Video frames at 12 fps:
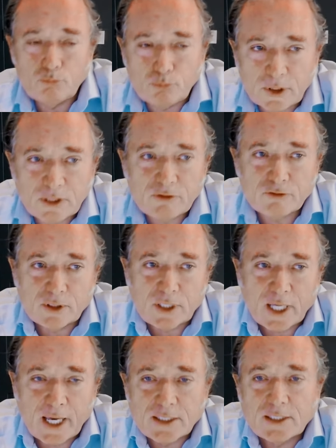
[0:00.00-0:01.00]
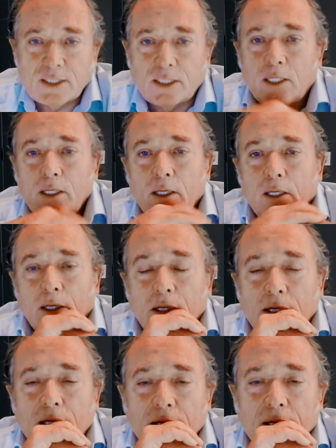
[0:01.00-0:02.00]
pretty fantastic
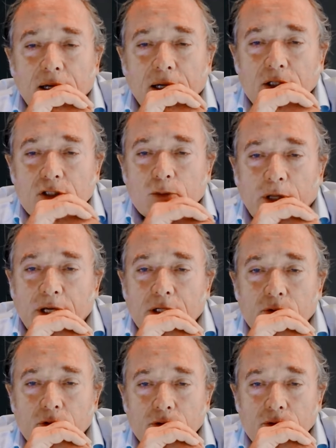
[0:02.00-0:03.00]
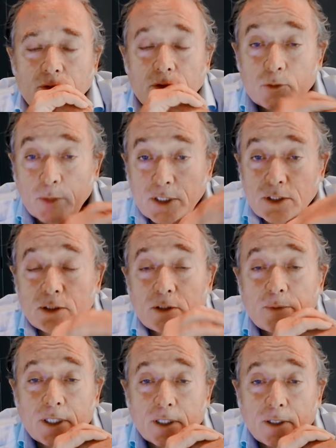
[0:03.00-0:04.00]
supply growth, especially
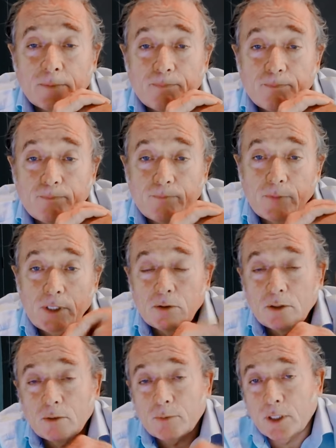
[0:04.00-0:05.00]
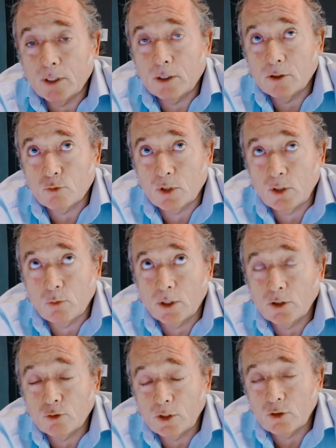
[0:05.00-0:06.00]
in America. Here in America,
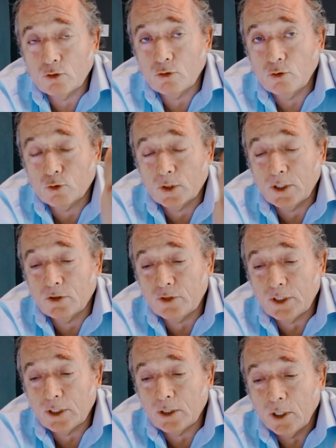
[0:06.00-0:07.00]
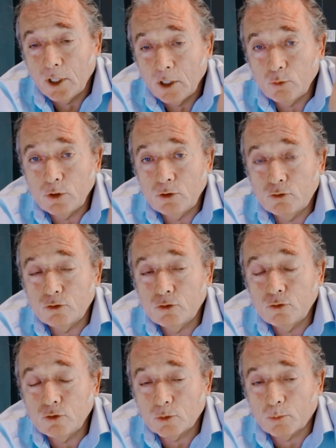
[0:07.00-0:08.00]
21, 22, 23, we
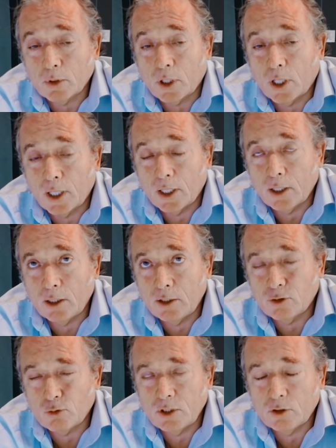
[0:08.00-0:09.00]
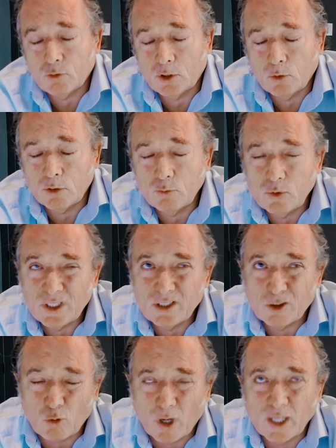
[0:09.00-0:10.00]
grew supply. In 2021, we
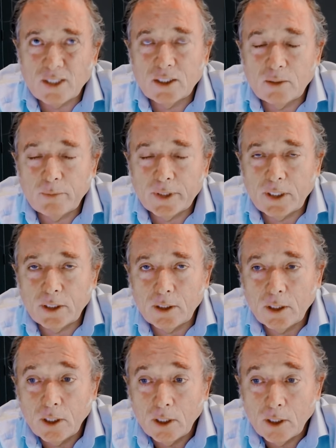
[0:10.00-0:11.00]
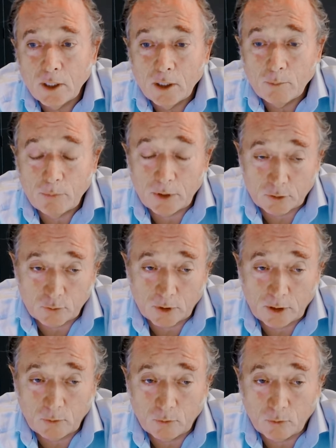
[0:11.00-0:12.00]
didn't quite hit a million, but in
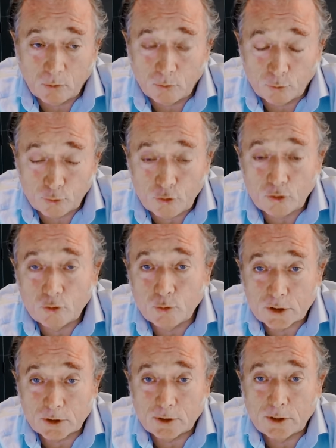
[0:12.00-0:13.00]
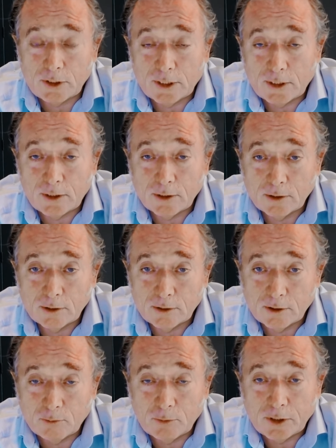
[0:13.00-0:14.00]
22, we certainly did,
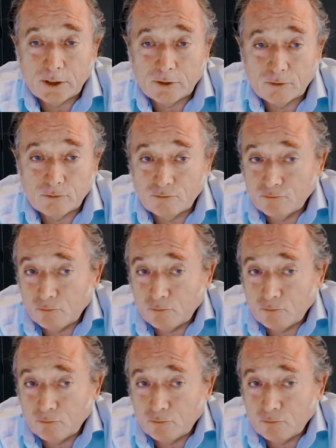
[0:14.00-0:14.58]
1.3 million